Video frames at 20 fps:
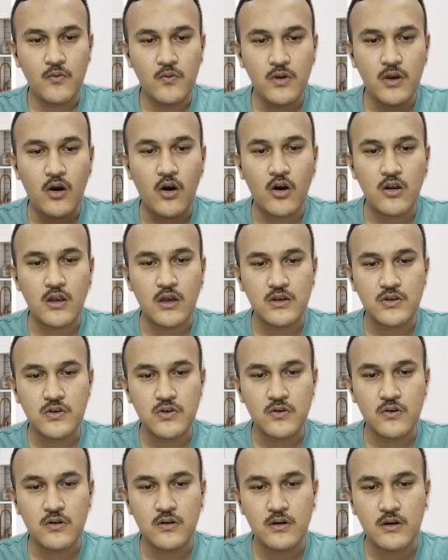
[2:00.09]
We all
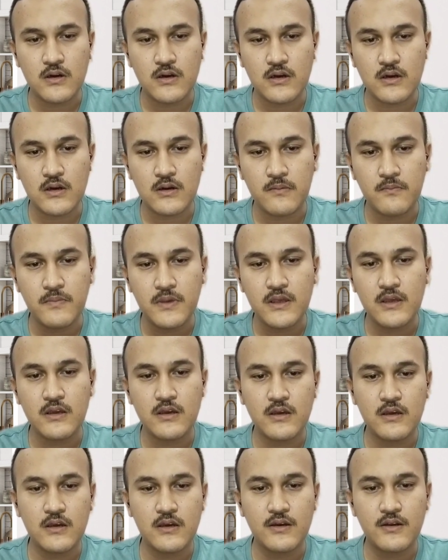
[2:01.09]
should
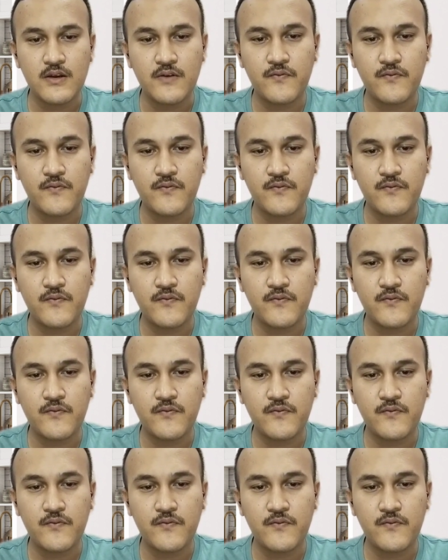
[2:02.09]
be